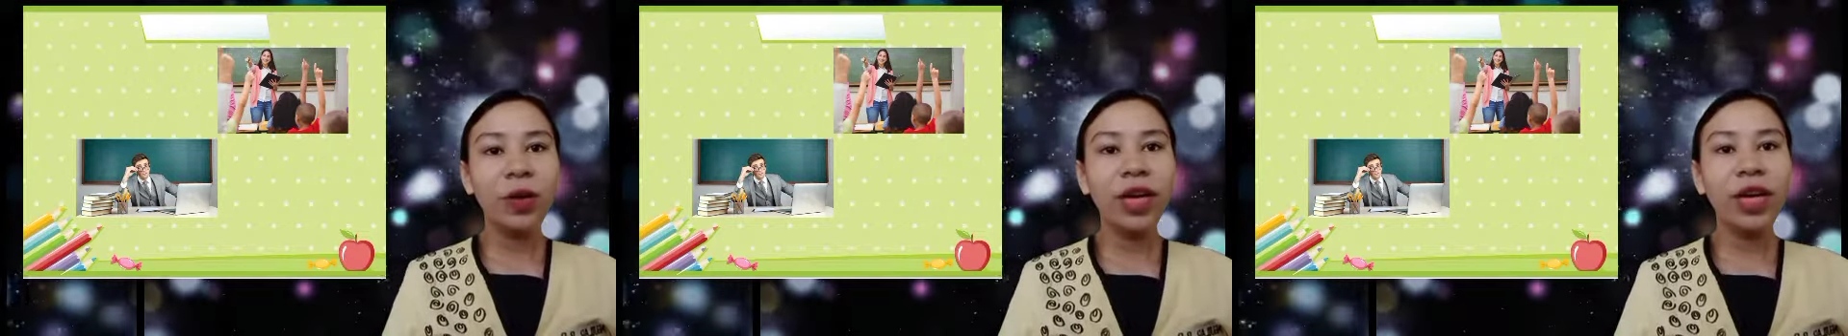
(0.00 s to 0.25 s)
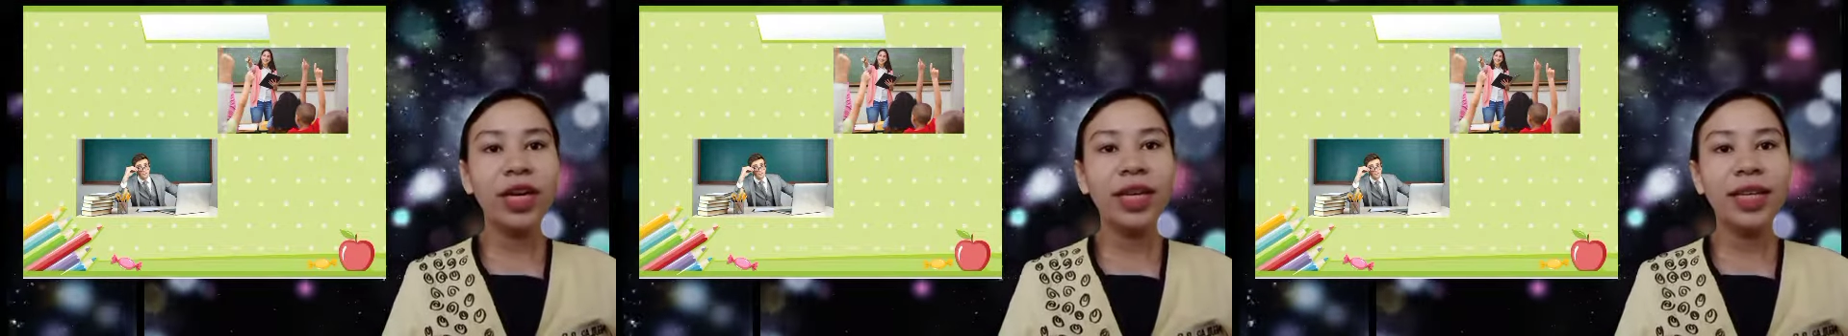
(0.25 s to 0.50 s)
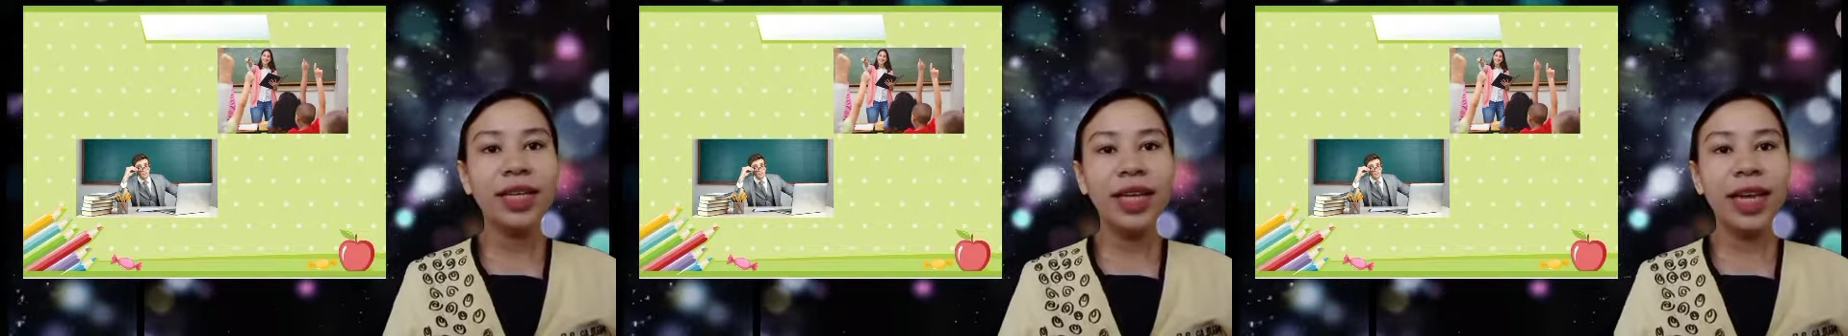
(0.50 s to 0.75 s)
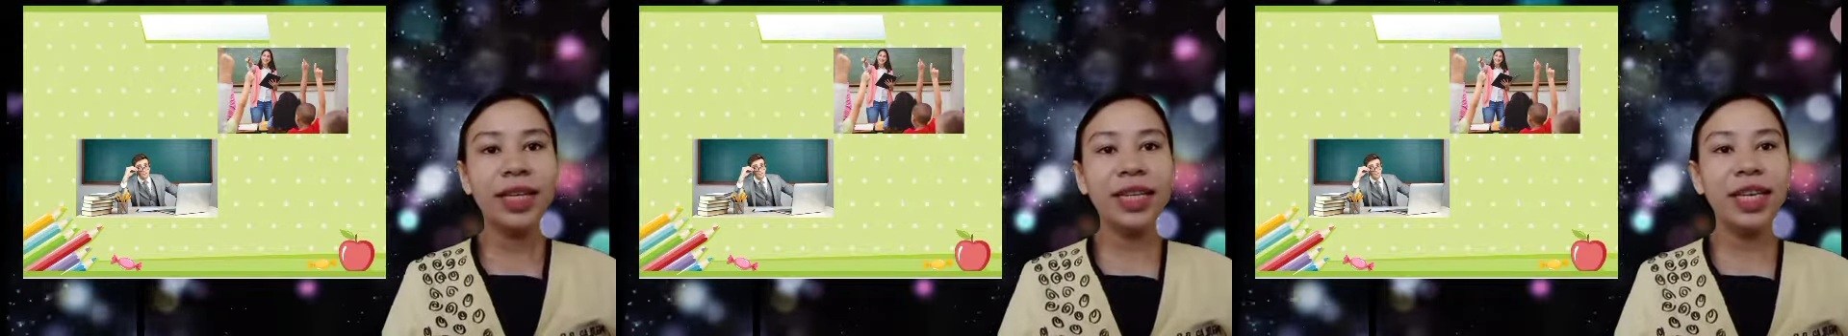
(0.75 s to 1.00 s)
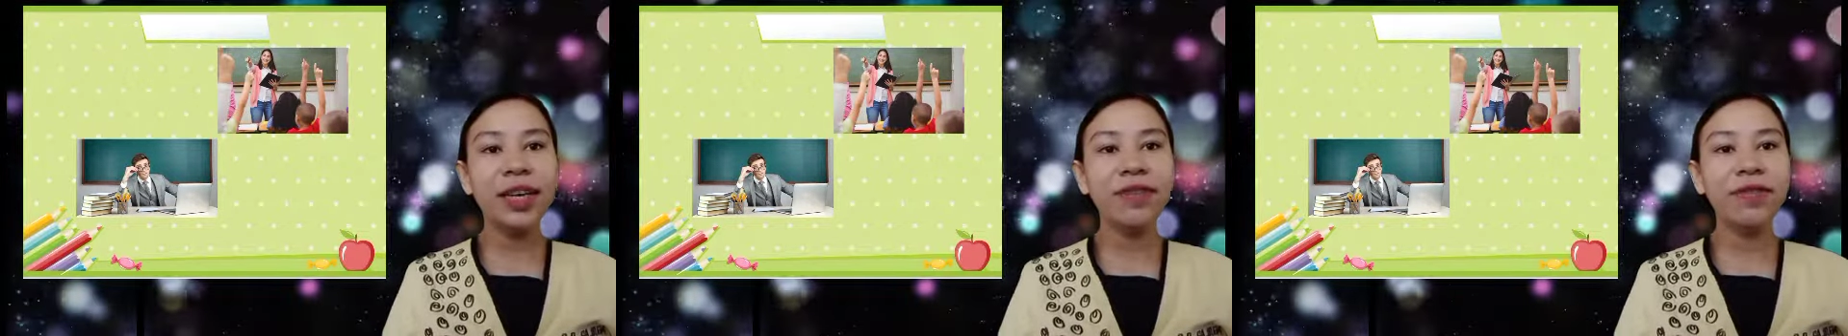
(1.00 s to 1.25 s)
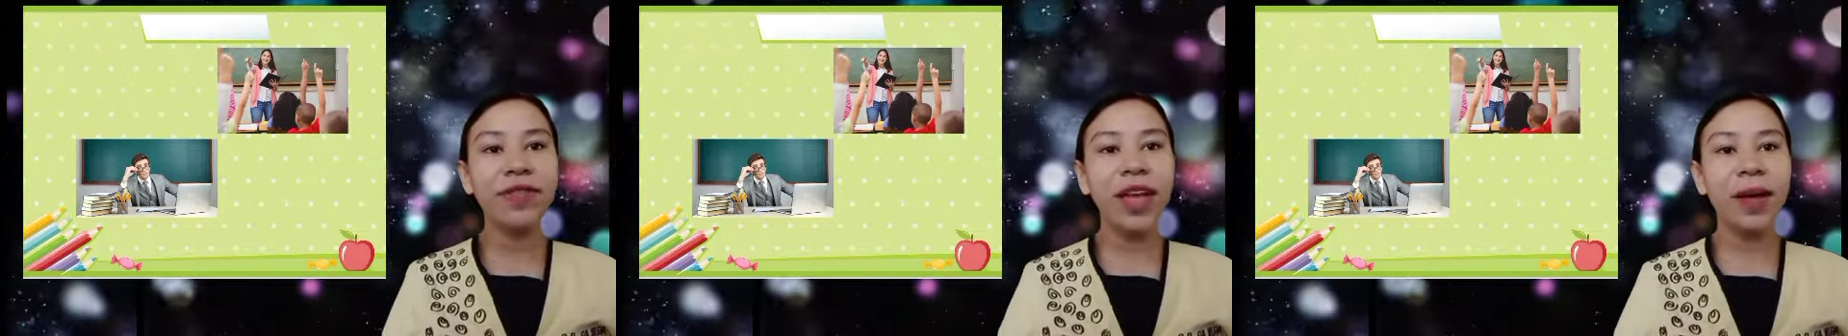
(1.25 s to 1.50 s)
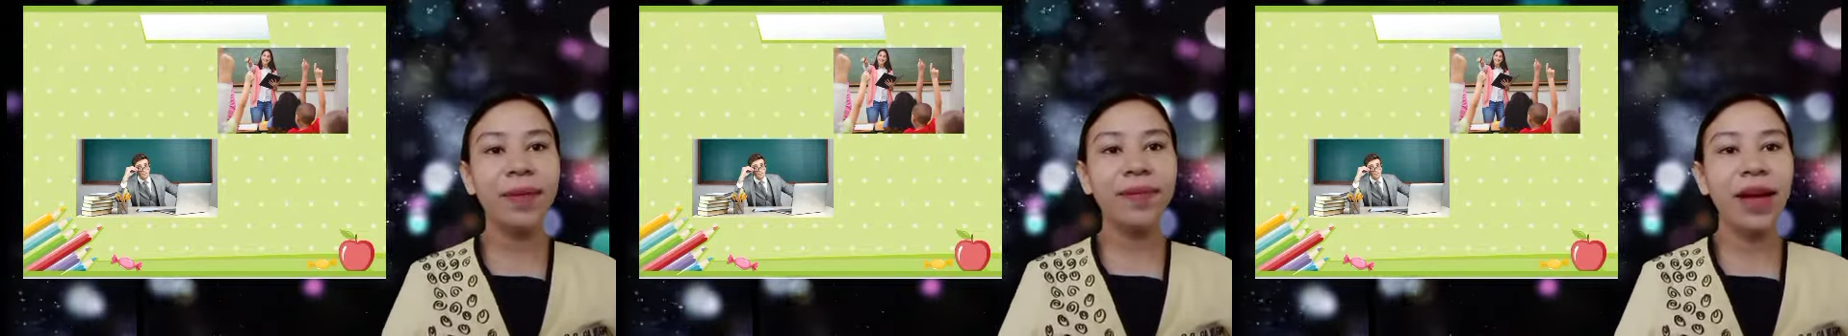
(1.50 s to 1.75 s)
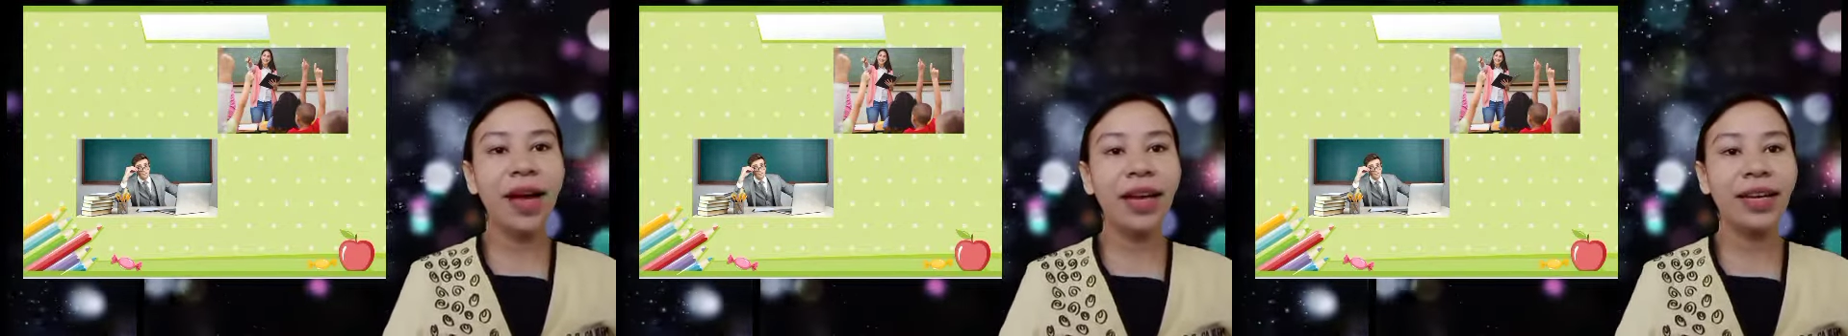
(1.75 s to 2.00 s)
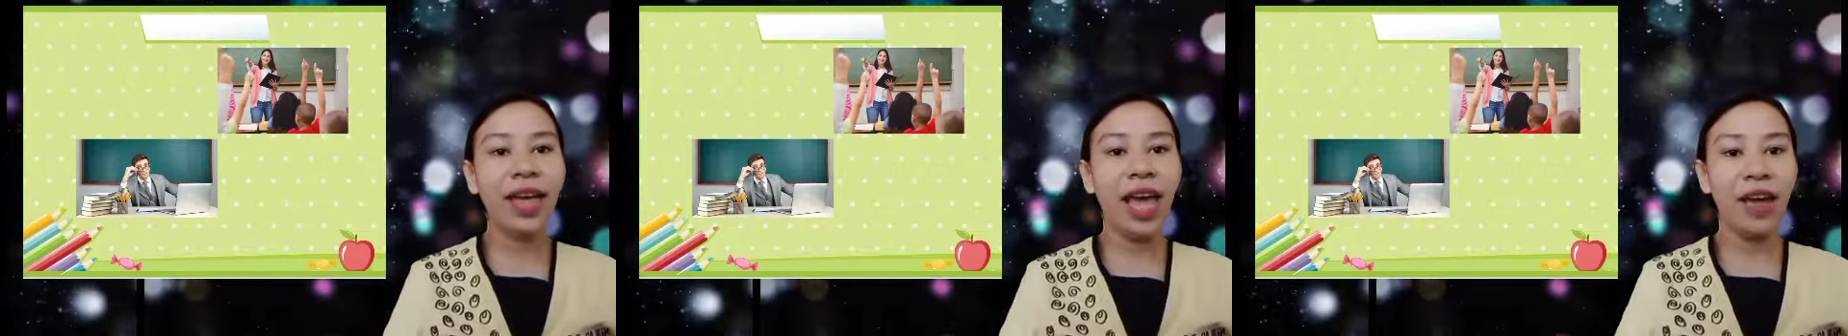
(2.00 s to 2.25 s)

we can give them an